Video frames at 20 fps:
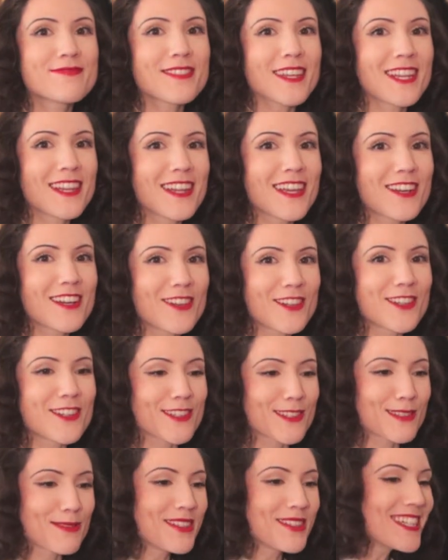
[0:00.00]
it like
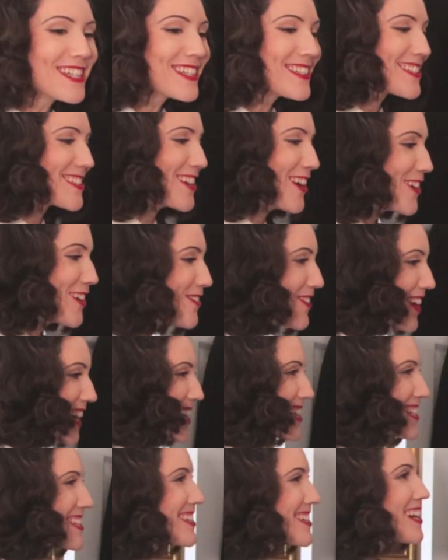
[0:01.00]
irks me so
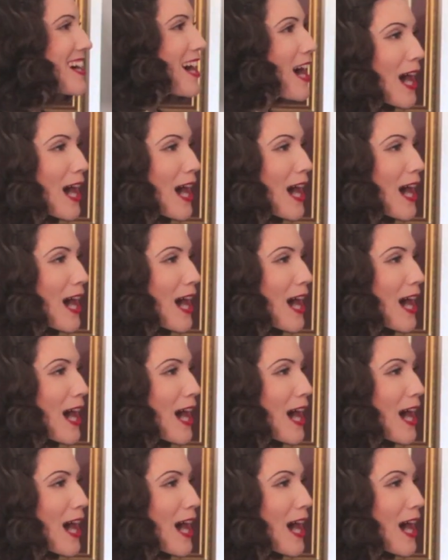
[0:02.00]
much.